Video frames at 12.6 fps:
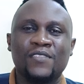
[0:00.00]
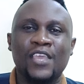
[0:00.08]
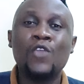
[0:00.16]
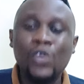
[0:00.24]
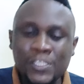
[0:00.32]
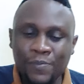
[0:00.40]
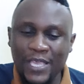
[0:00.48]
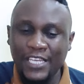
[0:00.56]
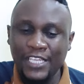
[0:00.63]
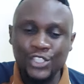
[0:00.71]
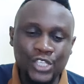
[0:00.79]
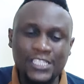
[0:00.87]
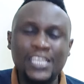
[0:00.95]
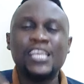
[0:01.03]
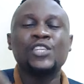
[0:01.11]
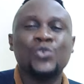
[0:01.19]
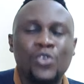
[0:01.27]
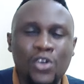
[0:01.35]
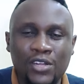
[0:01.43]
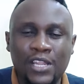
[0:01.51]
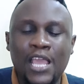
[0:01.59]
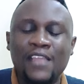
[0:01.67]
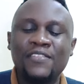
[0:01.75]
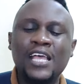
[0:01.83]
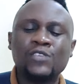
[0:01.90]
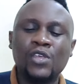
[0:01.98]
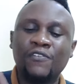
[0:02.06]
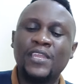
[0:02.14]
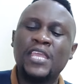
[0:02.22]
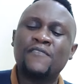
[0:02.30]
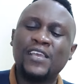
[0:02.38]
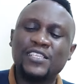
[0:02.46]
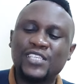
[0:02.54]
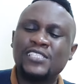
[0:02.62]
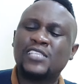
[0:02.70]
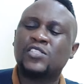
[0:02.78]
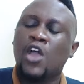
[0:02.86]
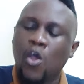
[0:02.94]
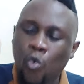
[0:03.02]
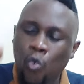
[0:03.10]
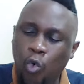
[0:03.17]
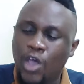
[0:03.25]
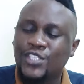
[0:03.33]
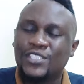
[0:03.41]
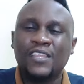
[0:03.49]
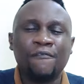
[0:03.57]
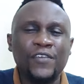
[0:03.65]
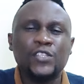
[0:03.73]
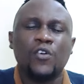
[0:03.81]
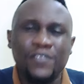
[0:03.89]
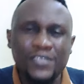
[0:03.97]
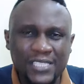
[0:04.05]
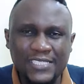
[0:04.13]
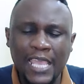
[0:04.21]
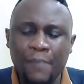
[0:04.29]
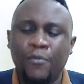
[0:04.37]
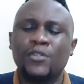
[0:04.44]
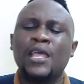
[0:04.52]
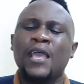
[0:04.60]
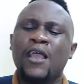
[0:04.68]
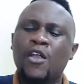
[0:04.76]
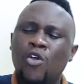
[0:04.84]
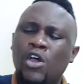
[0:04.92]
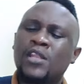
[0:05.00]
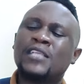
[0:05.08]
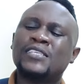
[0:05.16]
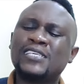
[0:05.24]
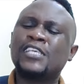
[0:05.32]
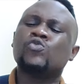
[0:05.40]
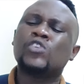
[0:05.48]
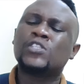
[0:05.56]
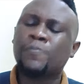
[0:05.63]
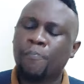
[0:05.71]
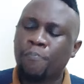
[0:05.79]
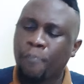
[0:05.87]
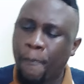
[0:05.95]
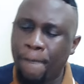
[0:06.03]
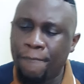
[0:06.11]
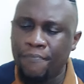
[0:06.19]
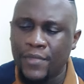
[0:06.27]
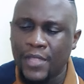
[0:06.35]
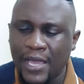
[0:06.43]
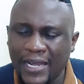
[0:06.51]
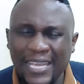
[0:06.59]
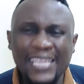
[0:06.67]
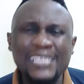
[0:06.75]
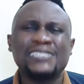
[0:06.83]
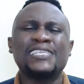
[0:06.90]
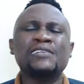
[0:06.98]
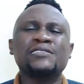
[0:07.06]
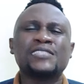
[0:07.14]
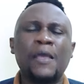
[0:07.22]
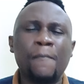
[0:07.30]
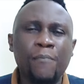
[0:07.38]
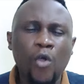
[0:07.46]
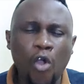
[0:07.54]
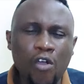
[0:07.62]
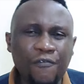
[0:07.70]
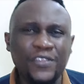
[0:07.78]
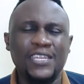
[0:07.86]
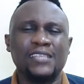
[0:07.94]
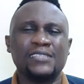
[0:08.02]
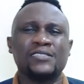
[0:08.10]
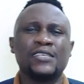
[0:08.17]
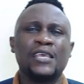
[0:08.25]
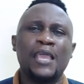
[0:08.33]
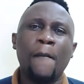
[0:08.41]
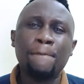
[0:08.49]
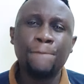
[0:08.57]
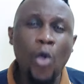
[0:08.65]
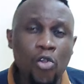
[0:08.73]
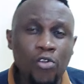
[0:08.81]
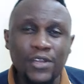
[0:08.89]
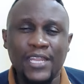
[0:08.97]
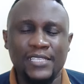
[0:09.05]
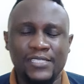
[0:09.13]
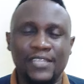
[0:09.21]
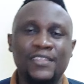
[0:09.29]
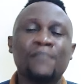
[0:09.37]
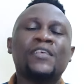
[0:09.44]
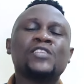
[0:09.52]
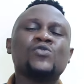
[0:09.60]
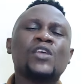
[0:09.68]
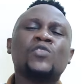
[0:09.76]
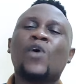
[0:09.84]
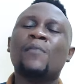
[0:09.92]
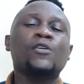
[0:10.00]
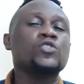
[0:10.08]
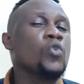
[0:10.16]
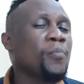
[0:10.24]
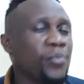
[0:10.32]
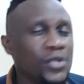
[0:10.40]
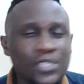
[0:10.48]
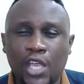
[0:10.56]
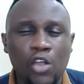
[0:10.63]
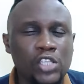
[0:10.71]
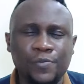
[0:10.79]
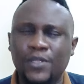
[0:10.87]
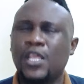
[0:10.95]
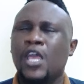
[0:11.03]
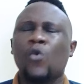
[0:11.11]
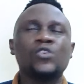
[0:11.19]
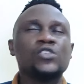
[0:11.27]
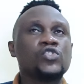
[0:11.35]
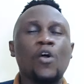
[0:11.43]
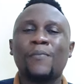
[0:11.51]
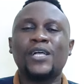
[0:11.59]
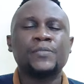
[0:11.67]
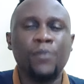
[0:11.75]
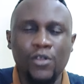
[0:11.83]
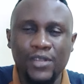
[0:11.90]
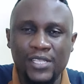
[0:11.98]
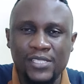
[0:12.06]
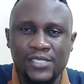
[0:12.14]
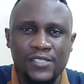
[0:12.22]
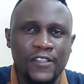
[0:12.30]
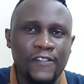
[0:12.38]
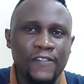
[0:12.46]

He was being initiated into God. That's why even Jesus washed the feet of his disciple. Jesus was releasing some confidence, boldness in them. That's why they were able to preach the gospel with so much boldness.